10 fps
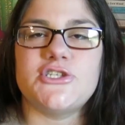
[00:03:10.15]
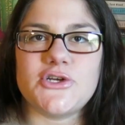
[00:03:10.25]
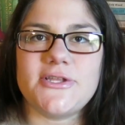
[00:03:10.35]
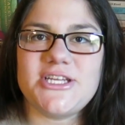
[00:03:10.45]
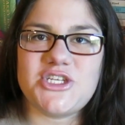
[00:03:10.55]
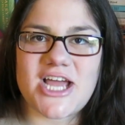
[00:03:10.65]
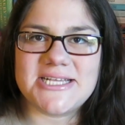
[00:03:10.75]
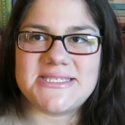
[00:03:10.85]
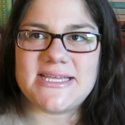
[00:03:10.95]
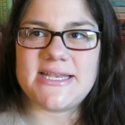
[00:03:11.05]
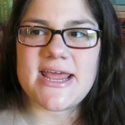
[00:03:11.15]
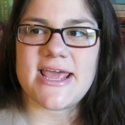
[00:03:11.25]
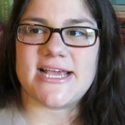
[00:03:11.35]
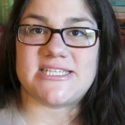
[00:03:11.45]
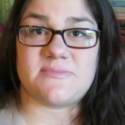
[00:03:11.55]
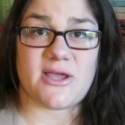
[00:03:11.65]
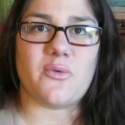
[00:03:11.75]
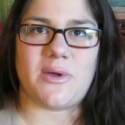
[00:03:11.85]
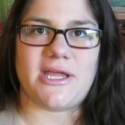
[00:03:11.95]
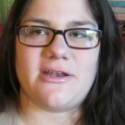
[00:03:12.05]
Shirley Jackson is my
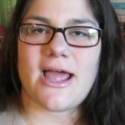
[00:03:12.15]
queen.